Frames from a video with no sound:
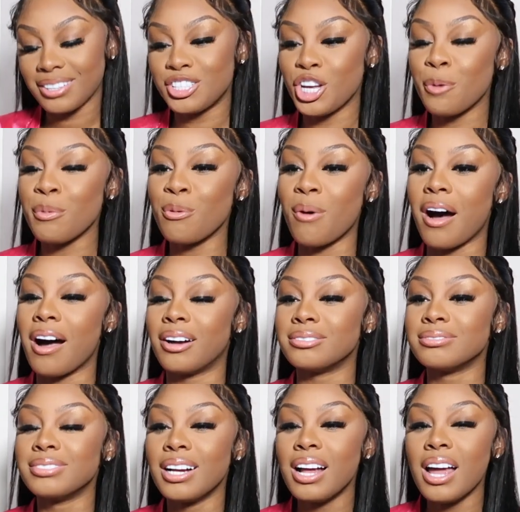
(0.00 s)
tell me
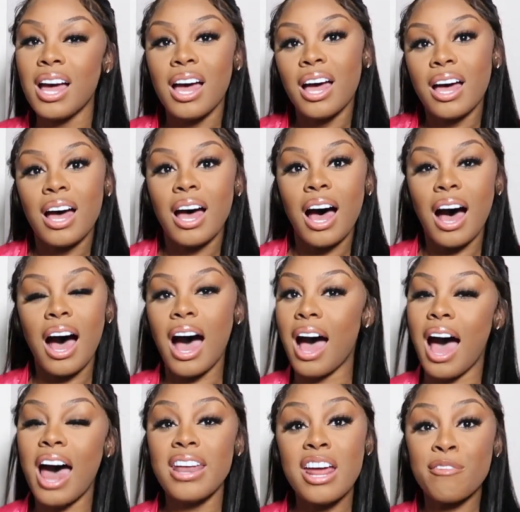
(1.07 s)
why.
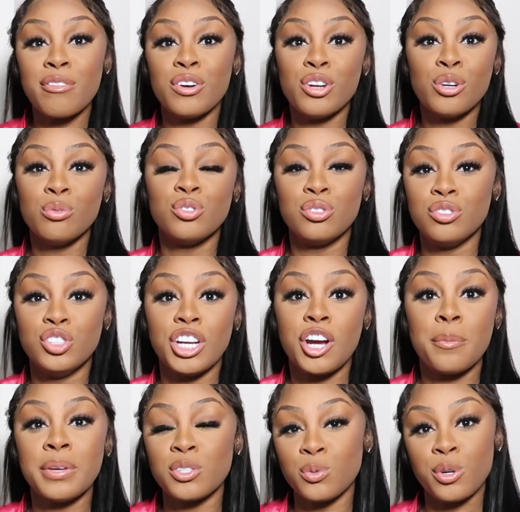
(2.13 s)
I never knew
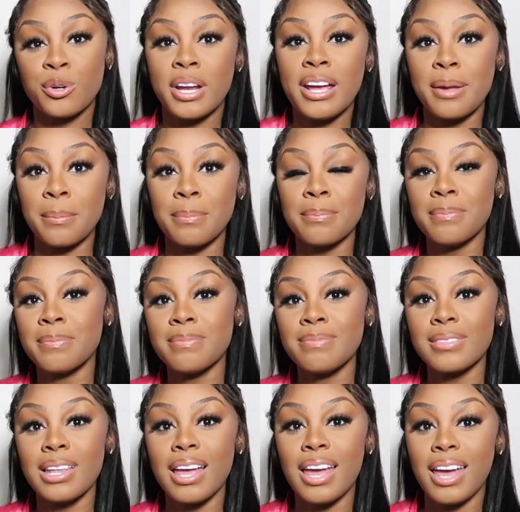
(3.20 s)
Jeremy's real name.
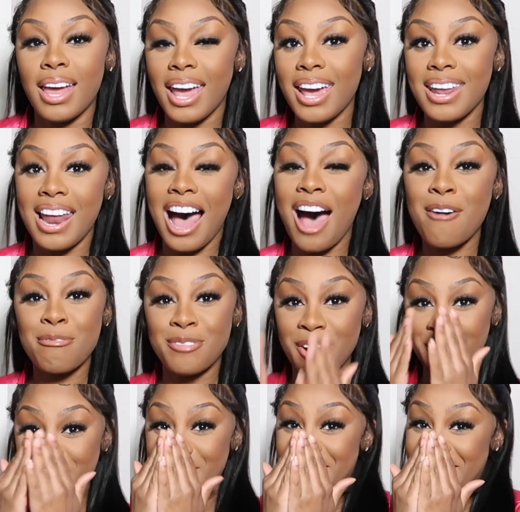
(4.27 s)
And I've
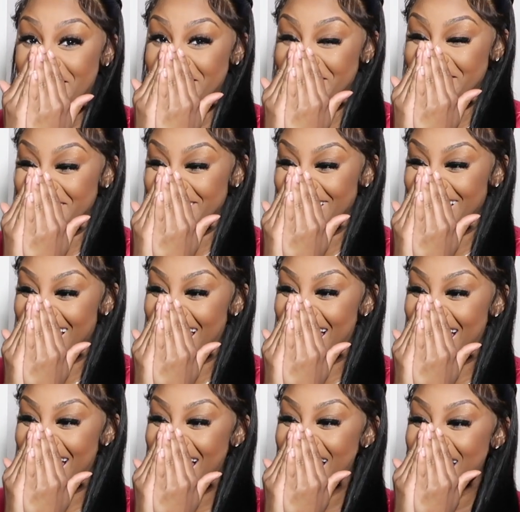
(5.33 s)
known him.
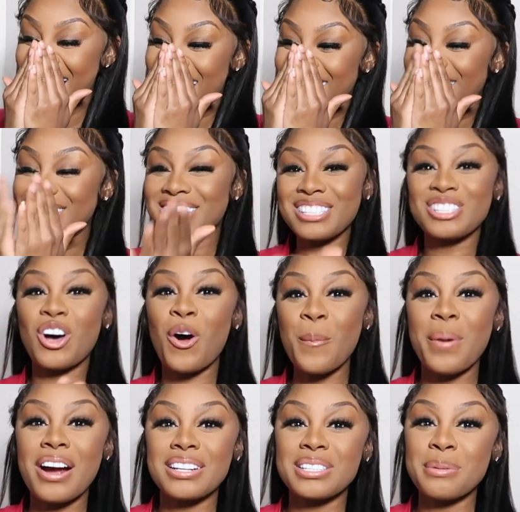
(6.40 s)
This is so
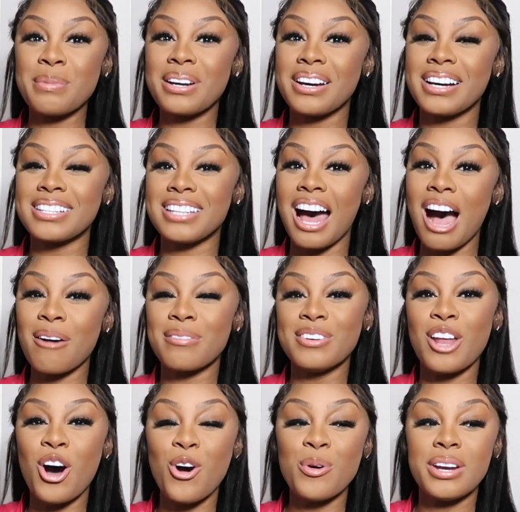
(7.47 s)
embarrassing because I've
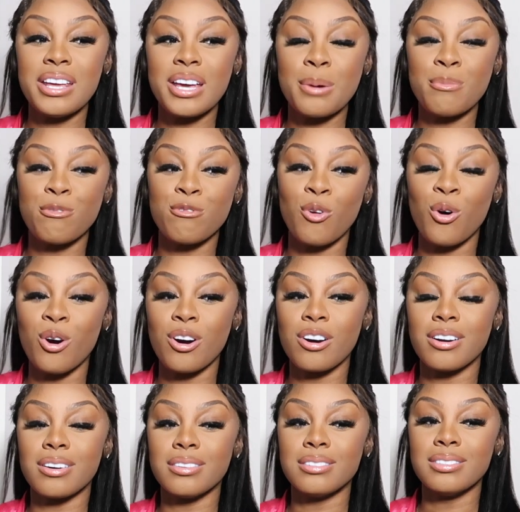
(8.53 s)
known him
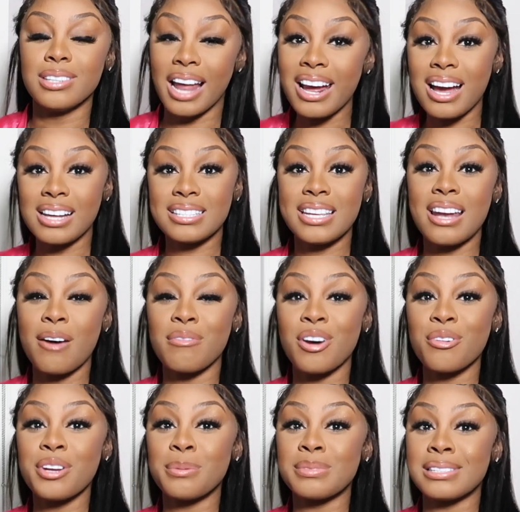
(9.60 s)
for, like I said, I've
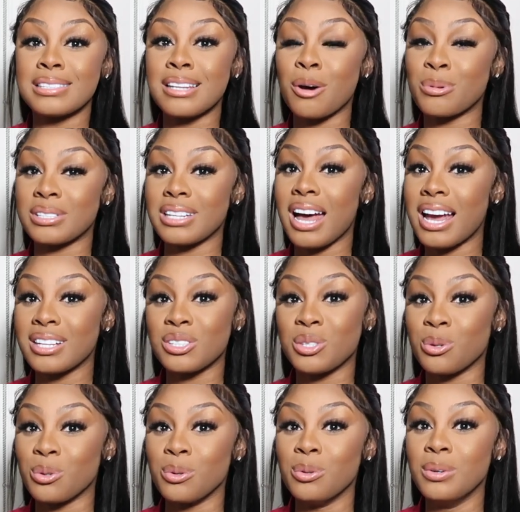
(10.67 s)
known him since I was in high
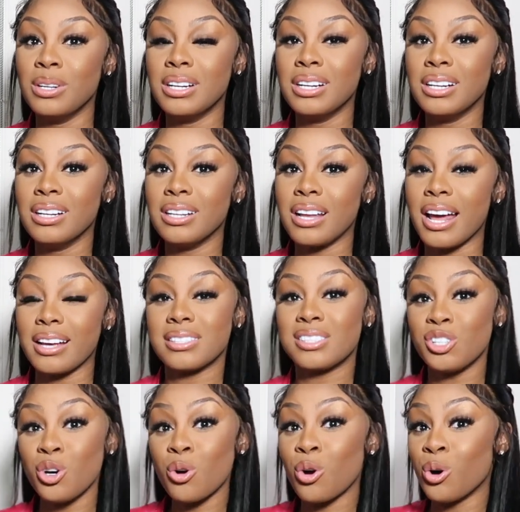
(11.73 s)
school. Like,
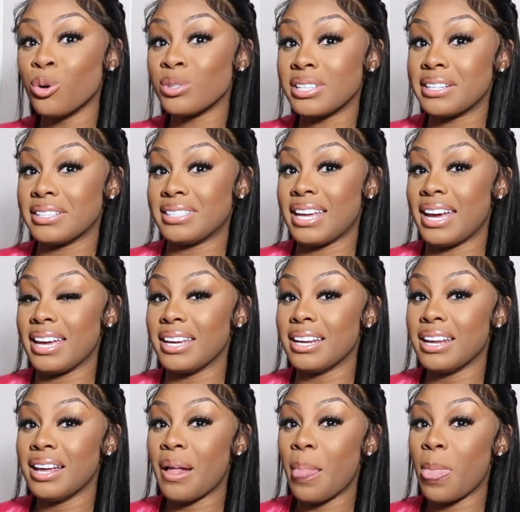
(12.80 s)
still cool to this
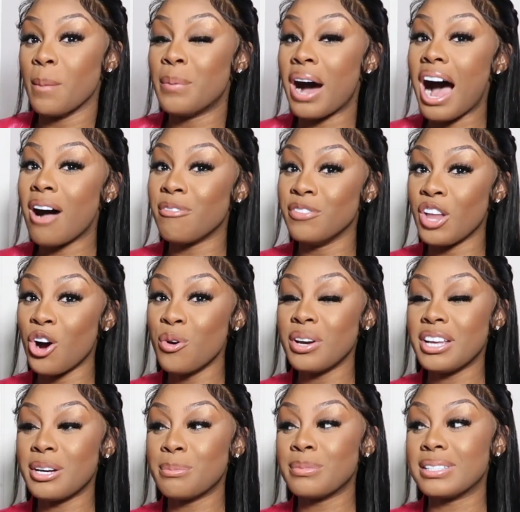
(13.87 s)
day. But I've known
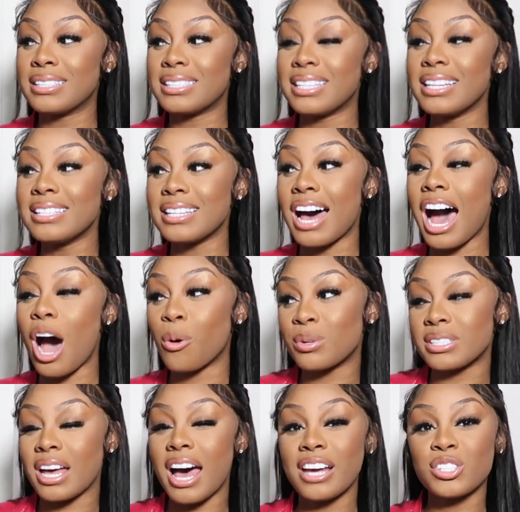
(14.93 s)
him since I
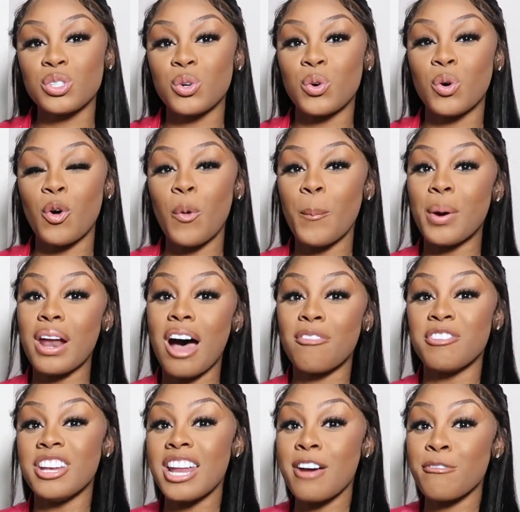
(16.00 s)
was in high school, but
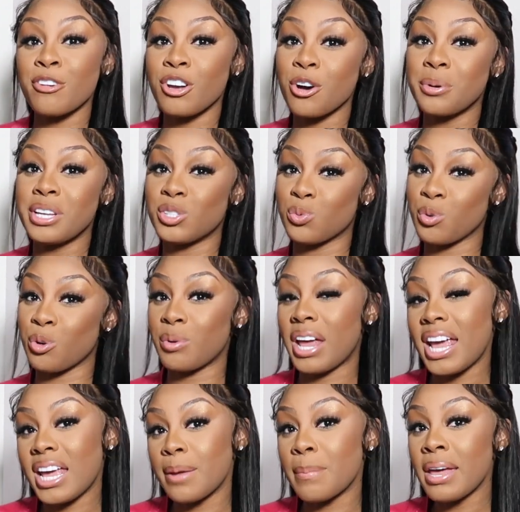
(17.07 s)
I've never known his real
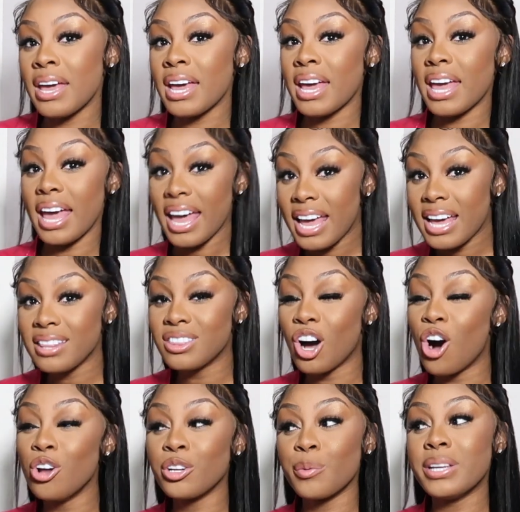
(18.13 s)
name. And
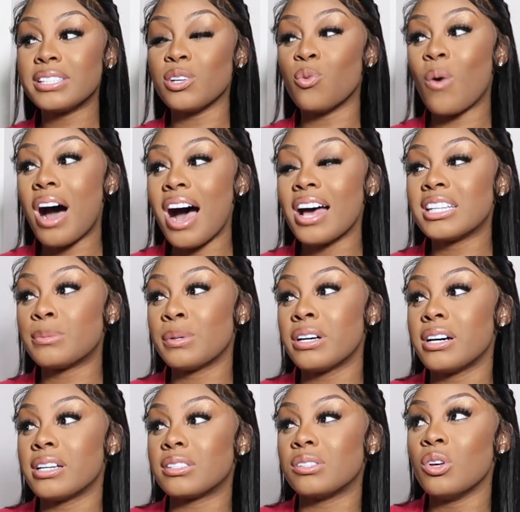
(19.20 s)
the only reason why is
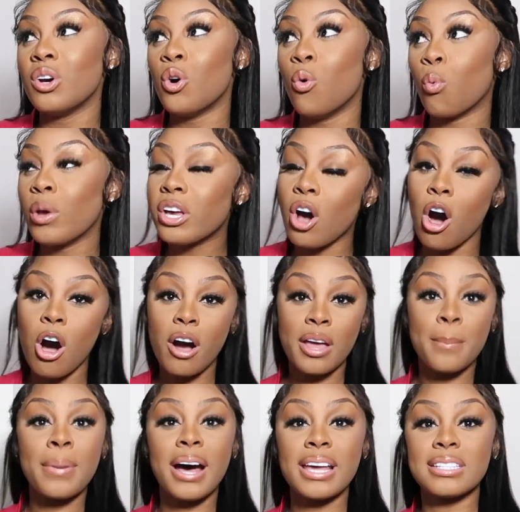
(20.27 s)
because we call
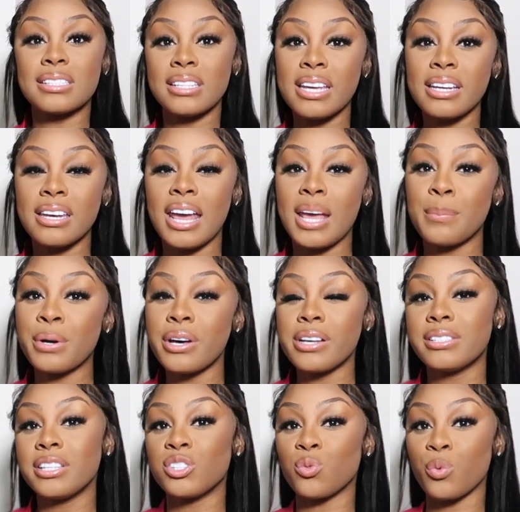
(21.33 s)
him by his nickname
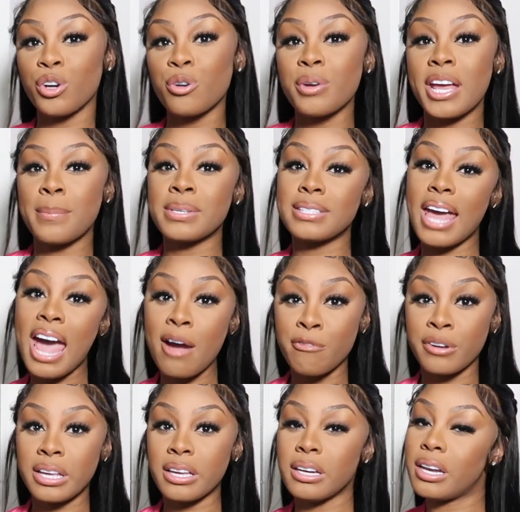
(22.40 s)
because his real name is
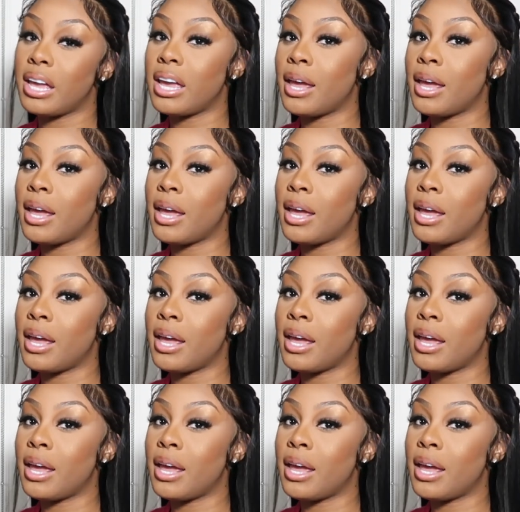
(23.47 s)
African.